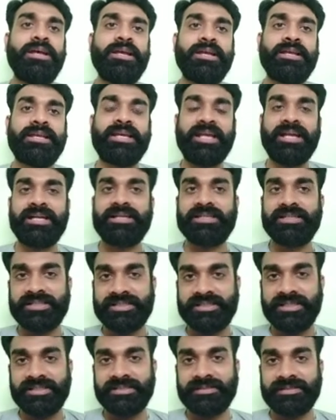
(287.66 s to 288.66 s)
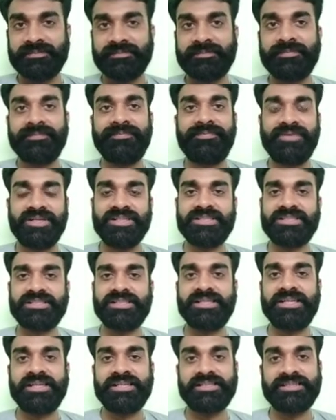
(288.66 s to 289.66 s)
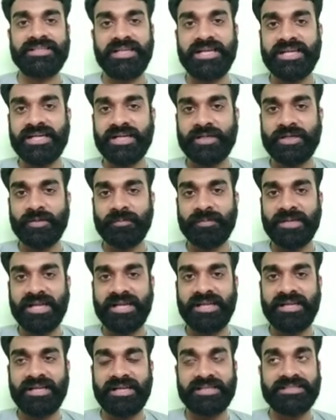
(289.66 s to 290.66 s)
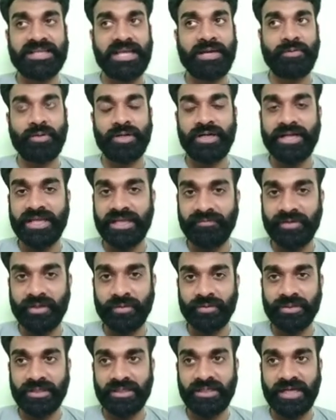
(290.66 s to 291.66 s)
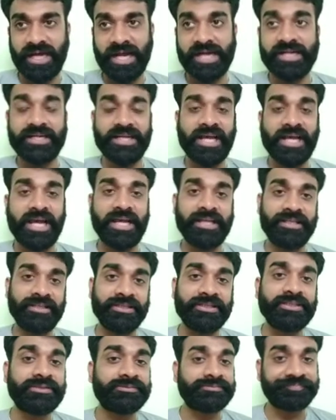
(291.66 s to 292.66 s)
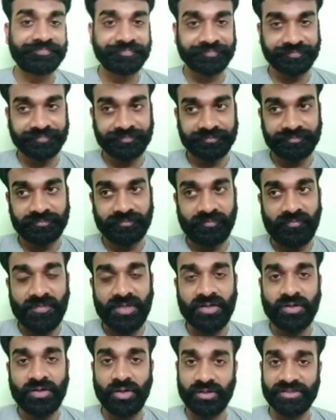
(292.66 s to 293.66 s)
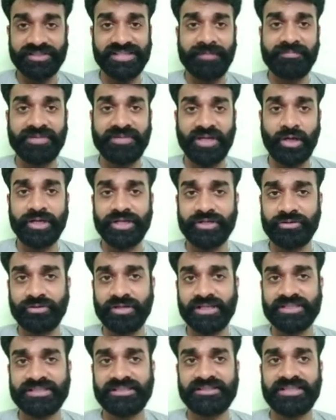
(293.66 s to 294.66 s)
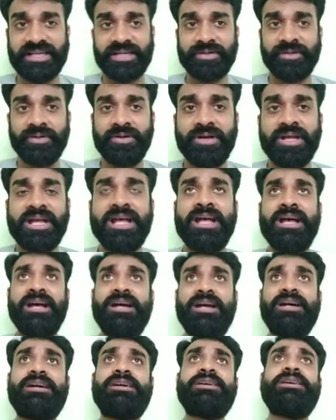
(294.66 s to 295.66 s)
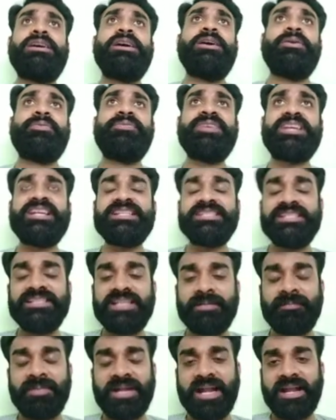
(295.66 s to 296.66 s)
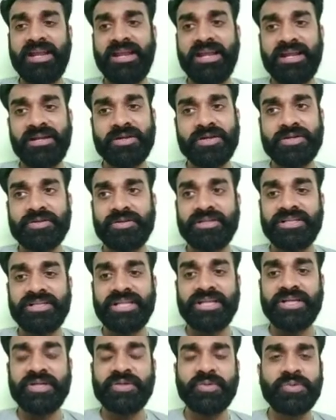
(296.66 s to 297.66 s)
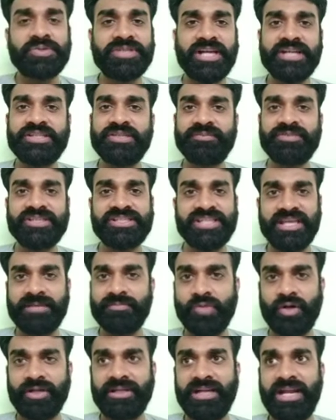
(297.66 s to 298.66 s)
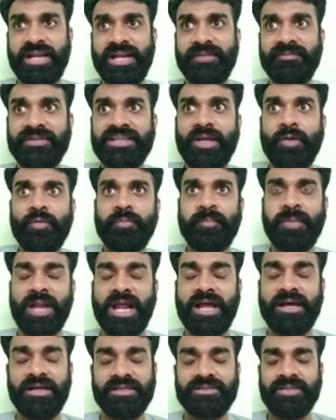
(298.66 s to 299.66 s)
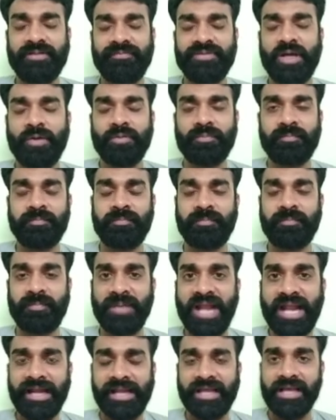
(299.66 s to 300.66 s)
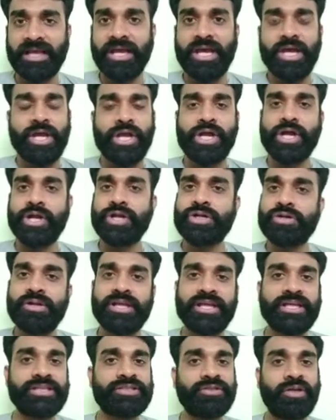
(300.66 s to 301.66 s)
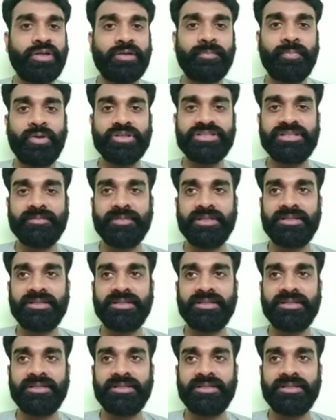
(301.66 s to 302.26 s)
Characteristics. First, it is related to planning, as I have already given you the idea in concept or introduction, that we can say that planning and controlling, they are the two sides of the same coin, right? Without planning, controlling is not possible.